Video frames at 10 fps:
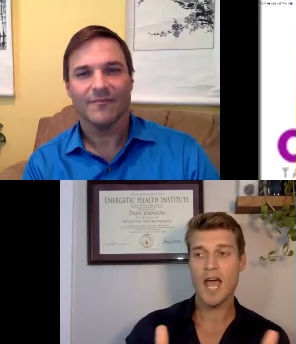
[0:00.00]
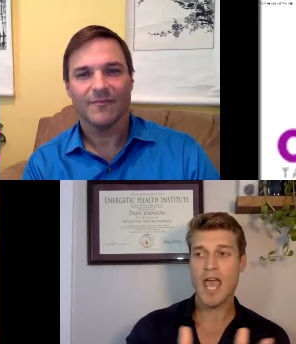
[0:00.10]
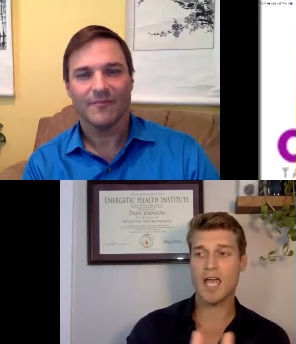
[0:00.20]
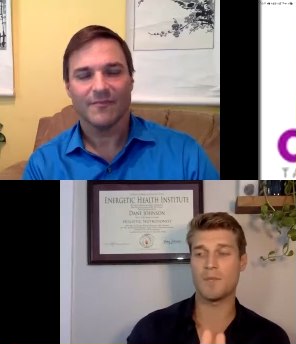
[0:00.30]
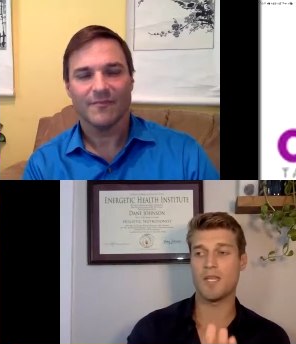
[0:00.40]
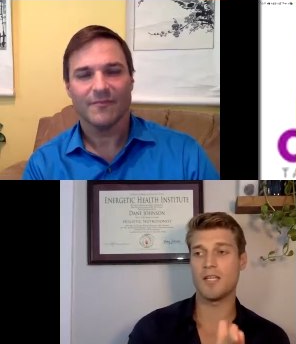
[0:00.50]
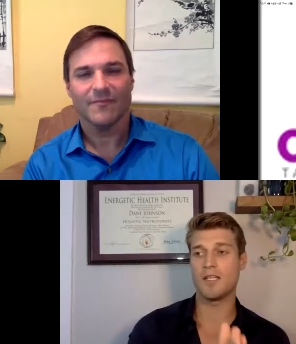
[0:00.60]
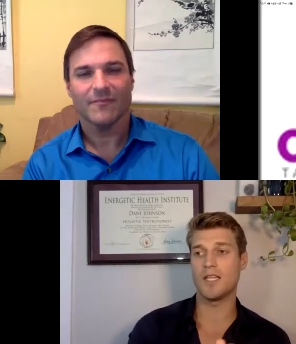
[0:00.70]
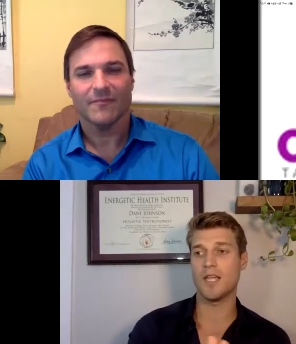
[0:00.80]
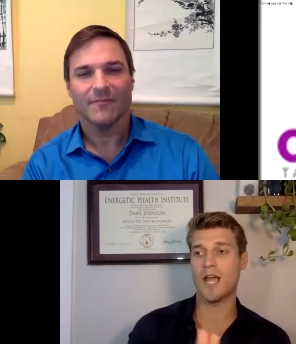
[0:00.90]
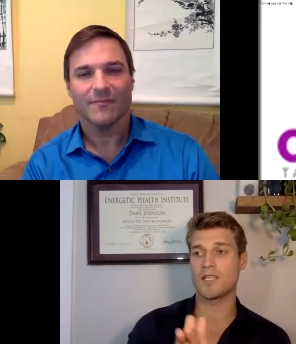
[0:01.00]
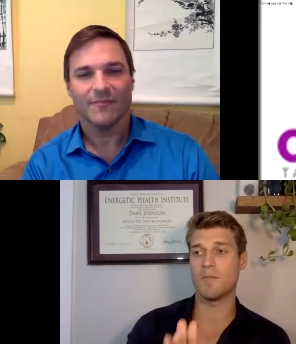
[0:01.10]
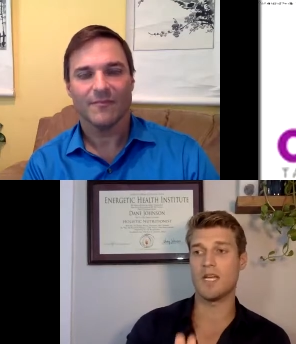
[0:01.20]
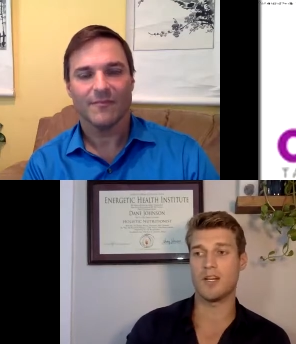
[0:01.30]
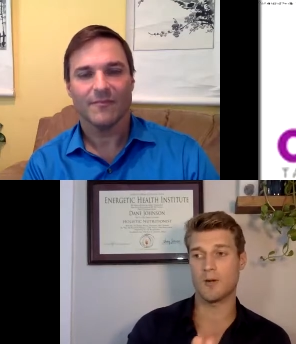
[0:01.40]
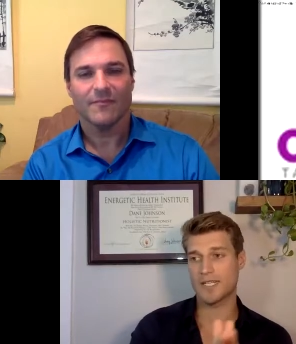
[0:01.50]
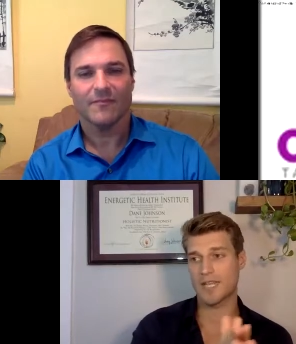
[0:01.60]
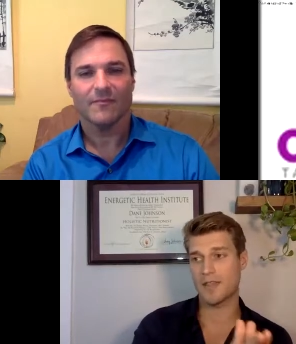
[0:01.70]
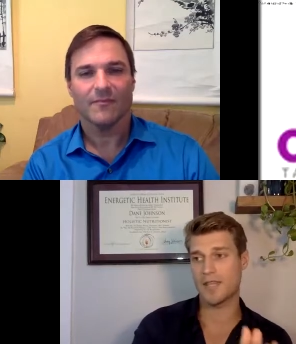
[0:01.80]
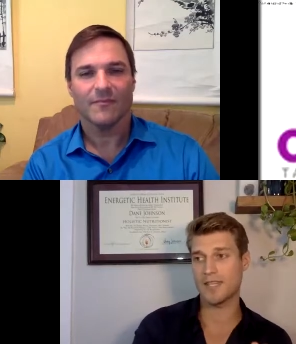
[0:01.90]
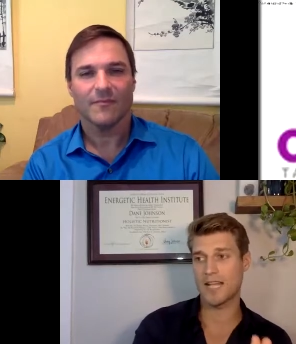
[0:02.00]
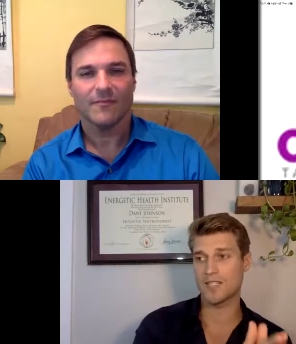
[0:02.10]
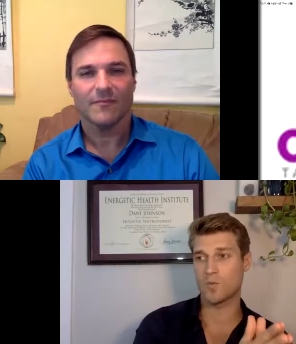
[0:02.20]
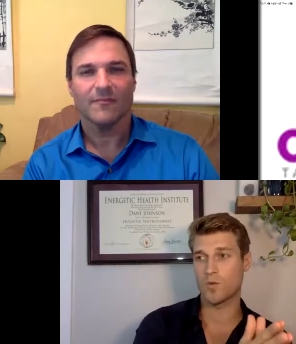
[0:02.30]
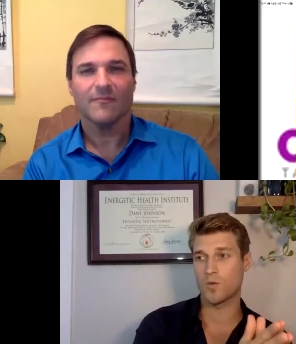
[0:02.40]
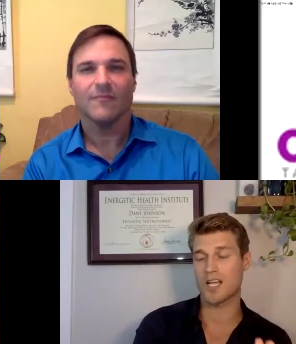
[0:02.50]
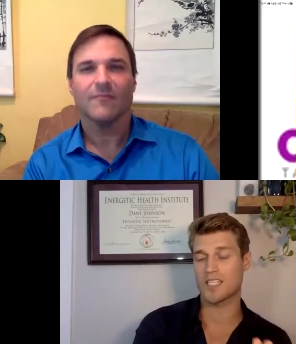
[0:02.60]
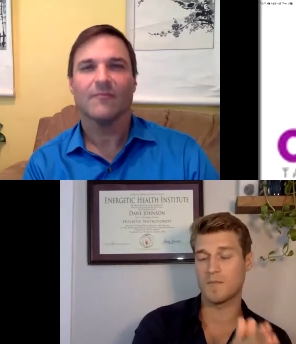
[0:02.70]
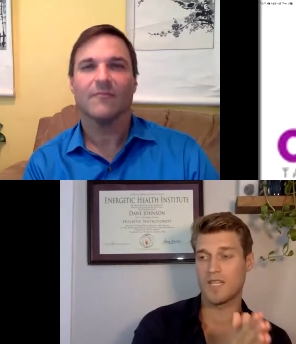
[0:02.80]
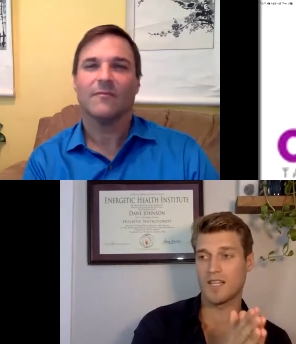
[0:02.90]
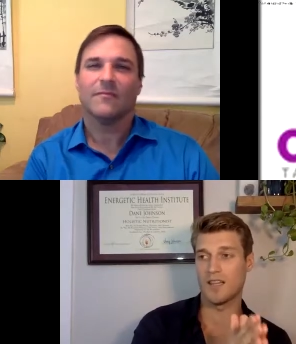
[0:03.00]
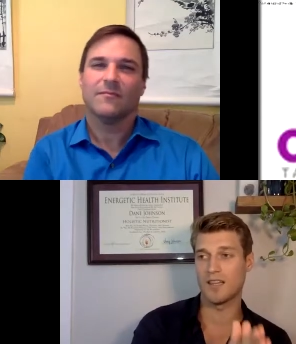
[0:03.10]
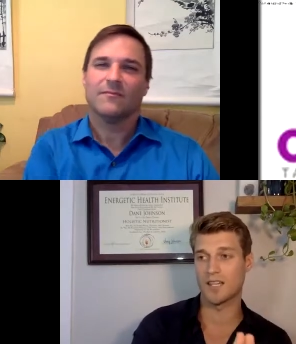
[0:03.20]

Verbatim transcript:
Speaker 1: hey, I'm healing as a meat eater because I think that's what causes me the,